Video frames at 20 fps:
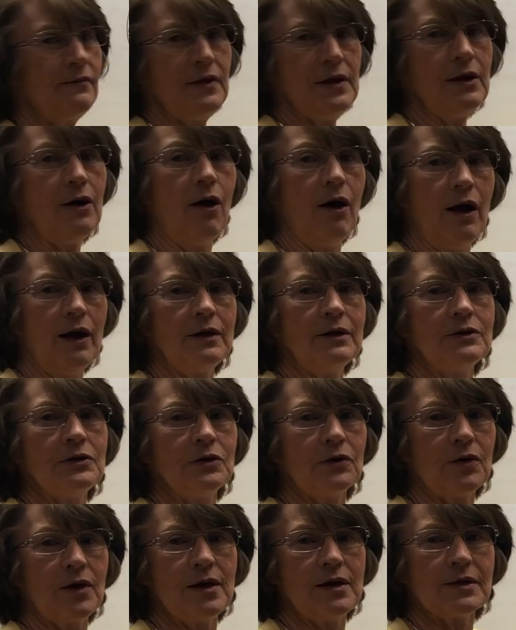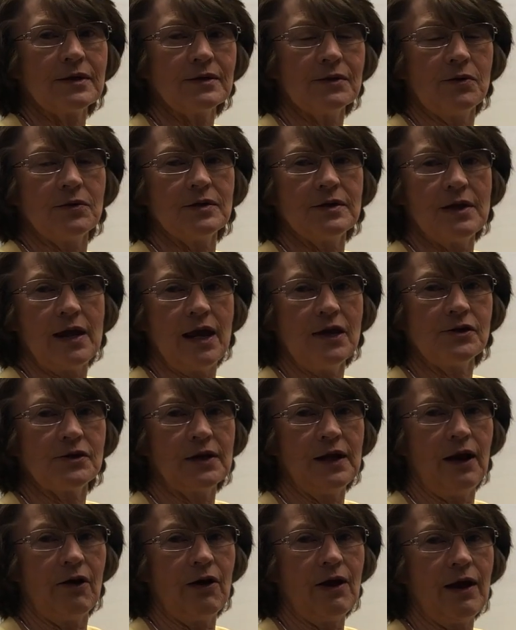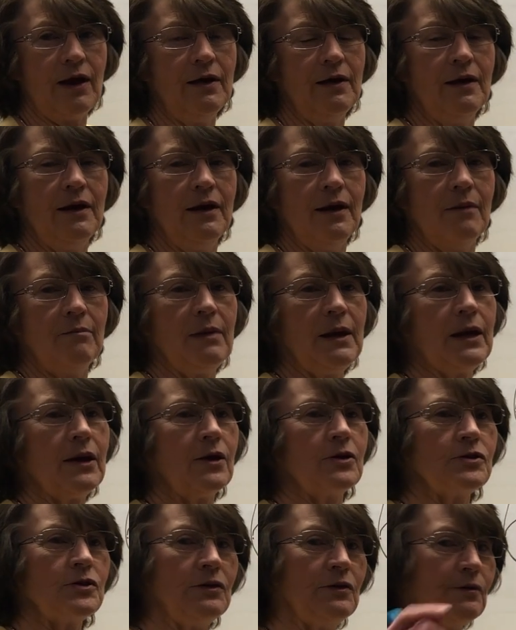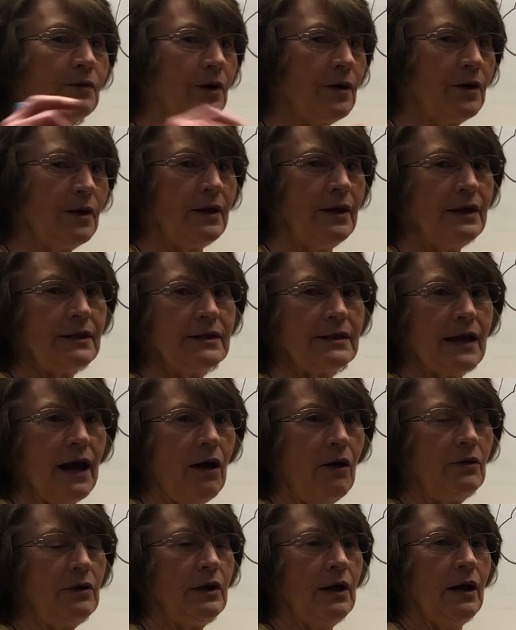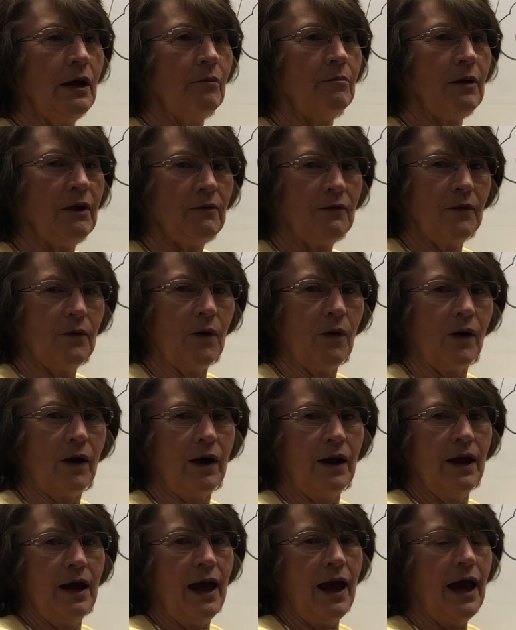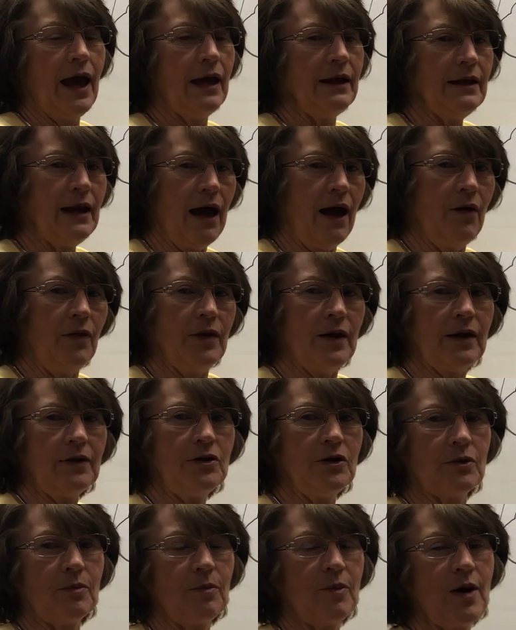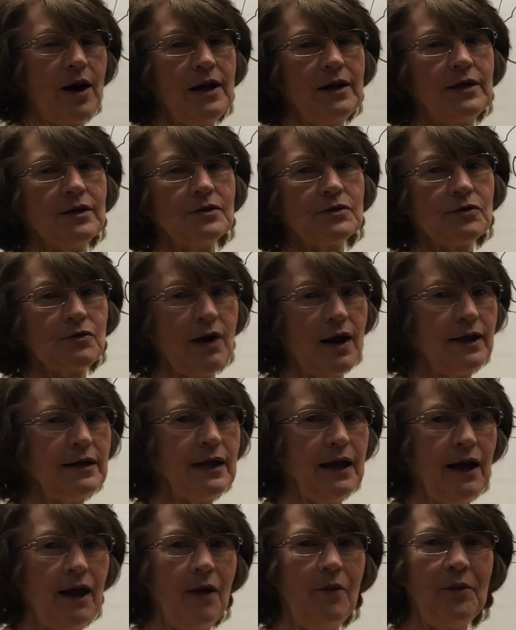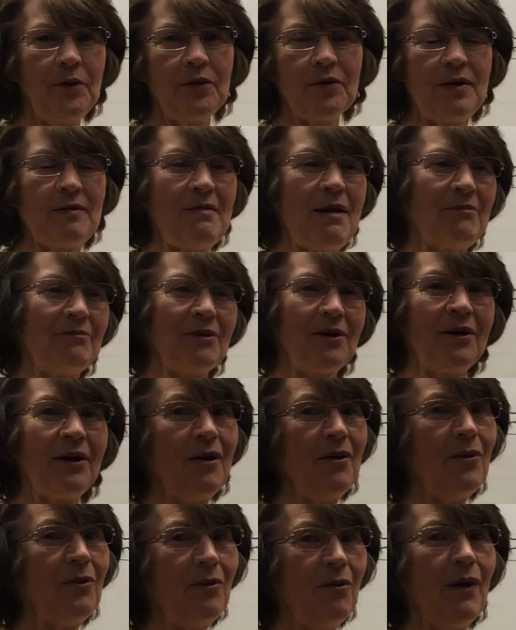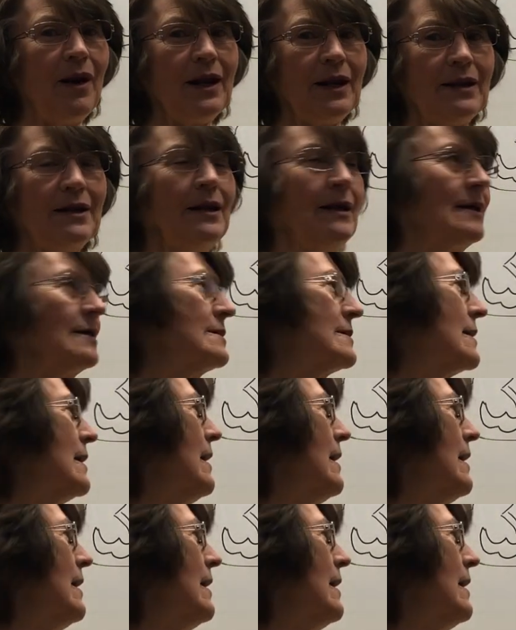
of the auditory association area, because you've heard the sound before, and now then your brain is trying to help you remember what it is.